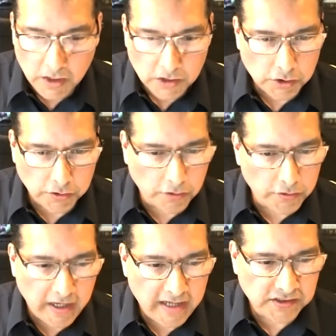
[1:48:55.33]
So no,
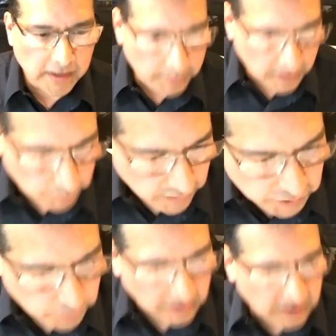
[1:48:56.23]
there has not been a
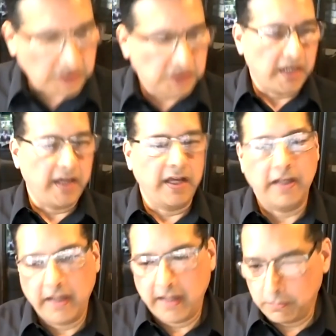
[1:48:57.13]
press release,
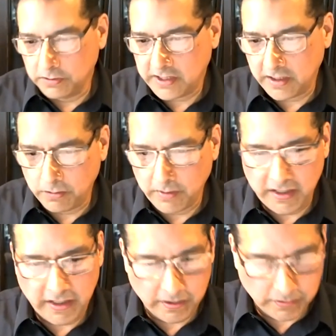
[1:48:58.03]
and I will tell you right
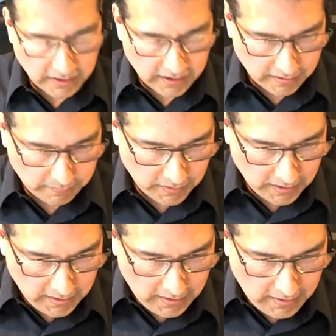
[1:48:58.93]
now,
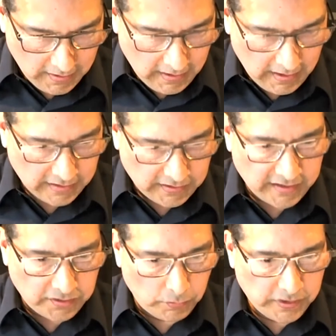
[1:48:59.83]

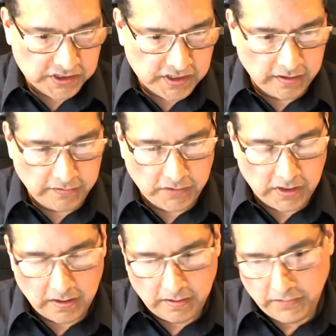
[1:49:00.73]
at the risk of
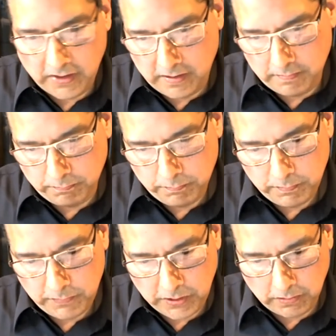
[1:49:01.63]

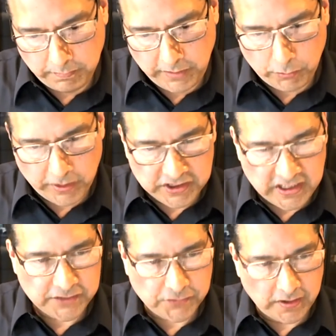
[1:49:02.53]
you know, being
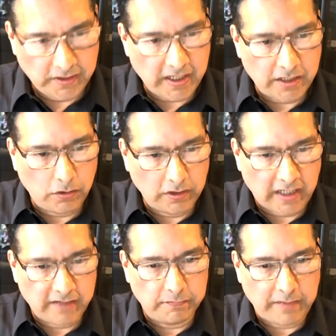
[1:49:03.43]
criticized for not a whole
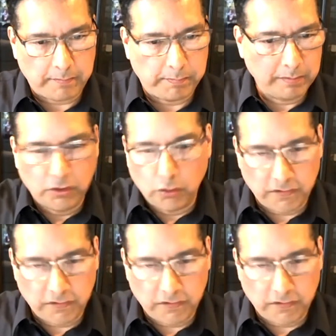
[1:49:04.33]
lot of like public